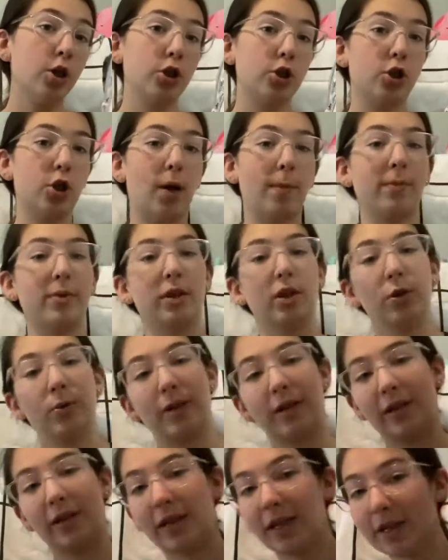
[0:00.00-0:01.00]
So I'm
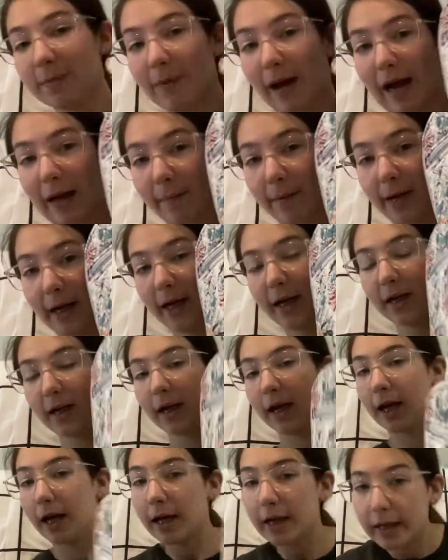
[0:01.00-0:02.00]
using this backpack
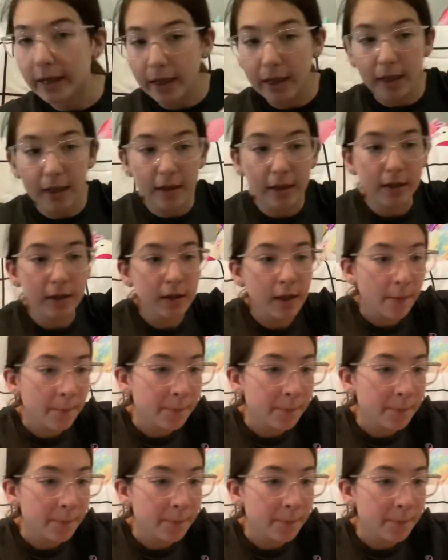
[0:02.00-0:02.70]
and